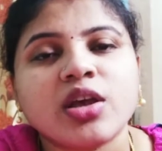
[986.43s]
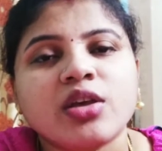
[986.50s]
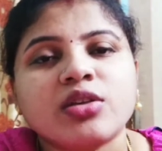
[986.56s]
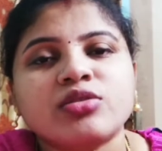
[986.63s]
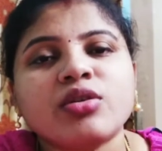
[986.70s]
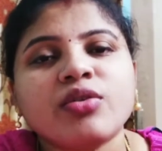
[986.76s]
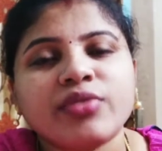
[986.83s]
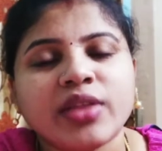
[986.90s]

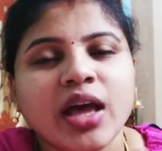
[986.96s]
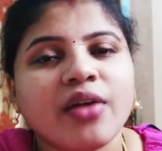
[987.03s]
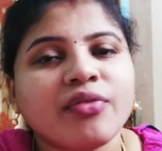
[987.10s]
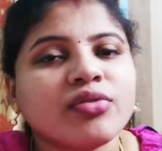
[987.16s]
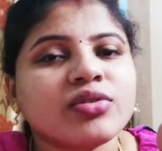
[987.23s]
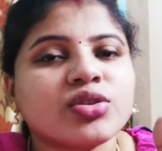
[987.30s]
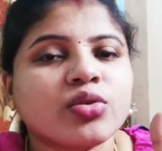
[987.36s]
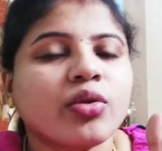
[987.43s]
So they have
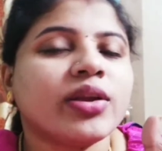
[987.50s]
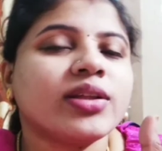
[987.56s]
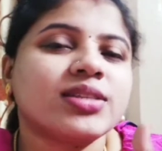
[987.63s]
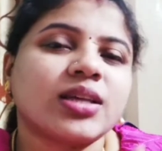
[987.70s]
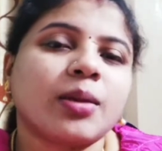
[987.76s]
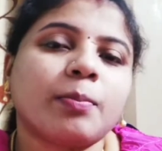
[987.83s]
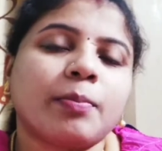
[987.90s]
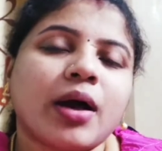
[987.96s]
to store in
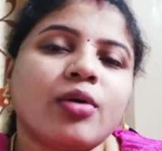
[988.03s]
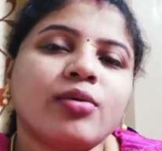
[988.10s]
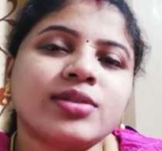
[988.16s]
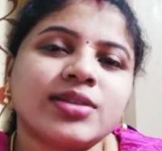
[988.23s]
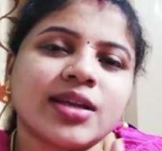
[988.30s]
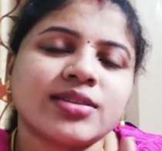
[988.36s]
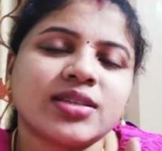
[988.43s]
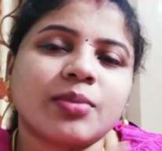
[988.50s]
some bowls
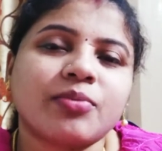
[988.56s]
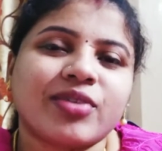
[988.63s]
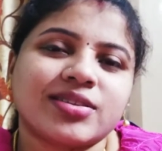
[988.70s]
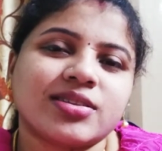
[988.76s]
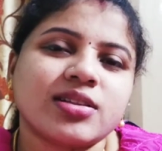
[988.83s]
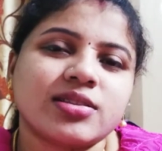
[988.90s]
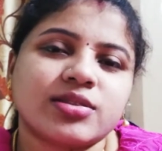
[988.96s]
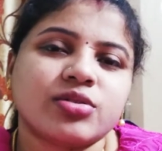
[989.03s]
and some
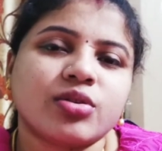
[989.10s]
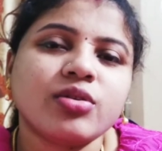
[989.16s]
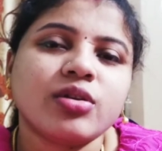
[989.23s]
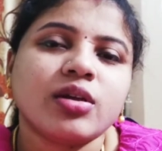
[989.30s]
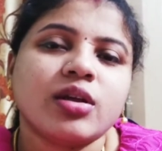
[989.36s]
vessels, no.